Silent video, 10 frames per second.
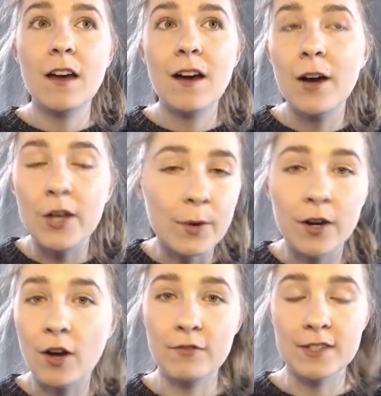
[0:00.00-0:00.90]
how do I
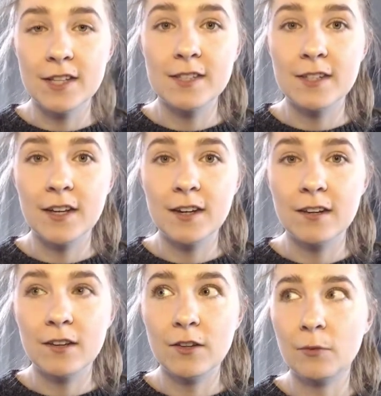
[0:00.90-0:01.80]
not resist it?
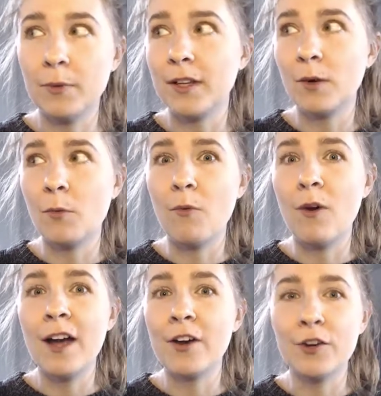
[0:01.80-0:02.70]
You'll be like,
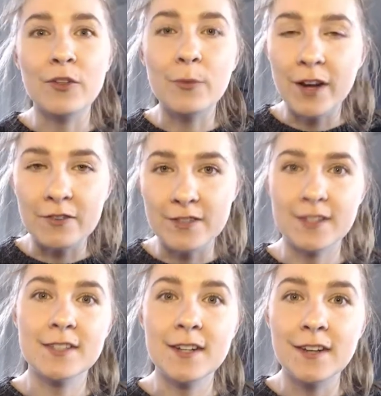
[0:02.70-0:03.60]
why on earth would I
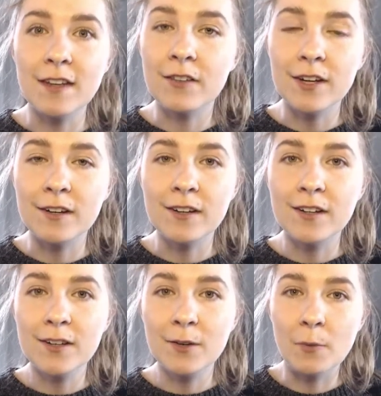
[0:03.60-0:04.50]
resist it given
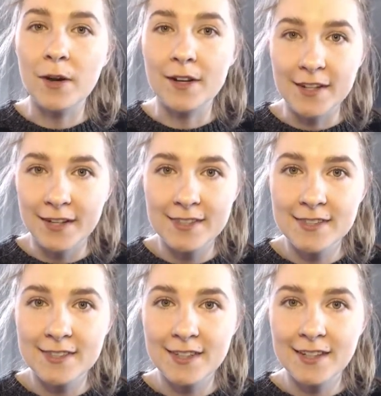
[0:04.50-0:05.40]
what it
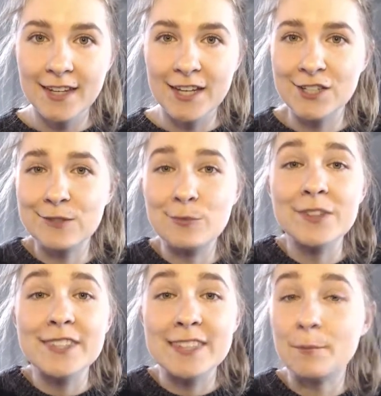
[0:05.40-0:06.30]
is? It just will
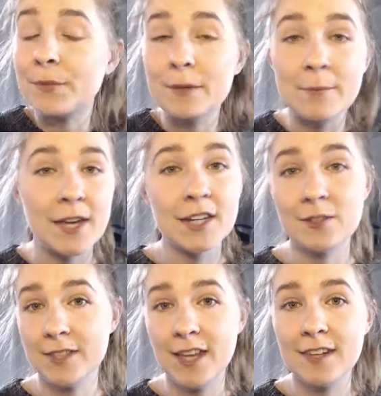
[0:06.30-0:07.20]
simply make no
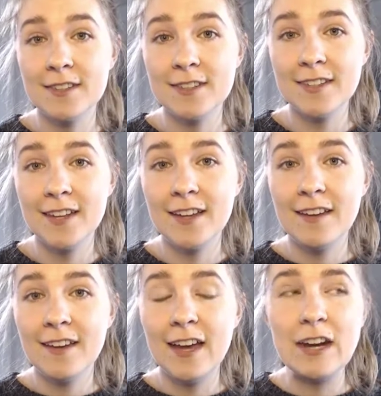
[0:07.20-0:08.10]
sense.
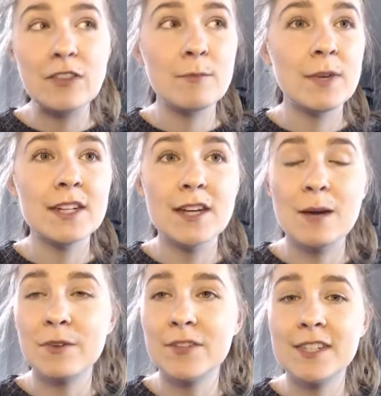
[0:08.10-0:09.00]
And in the
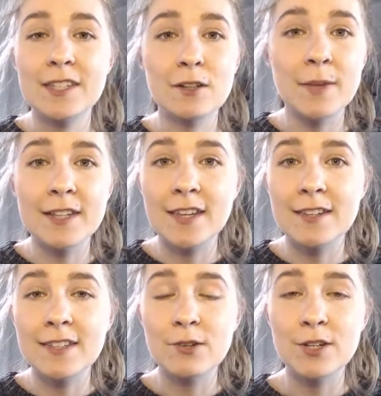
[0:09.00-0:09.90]
meantime, if it still makes
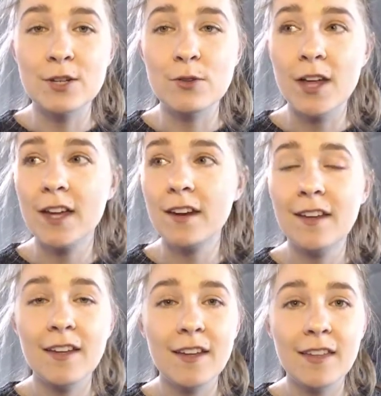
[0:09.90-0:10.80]
sense to you to do that,
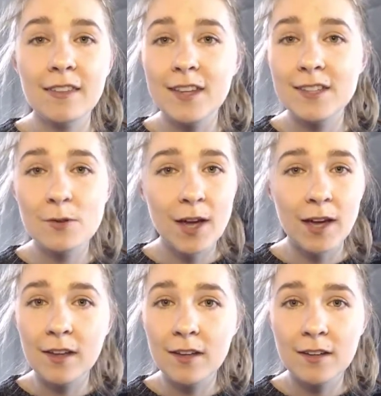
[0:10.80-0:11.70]
that's
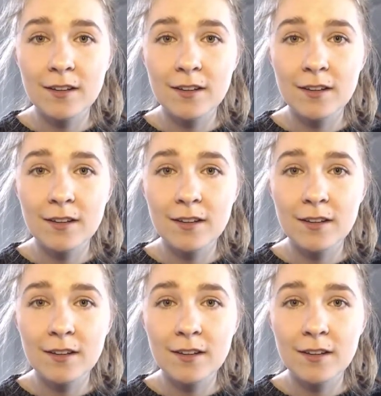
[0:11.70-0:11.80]
okay.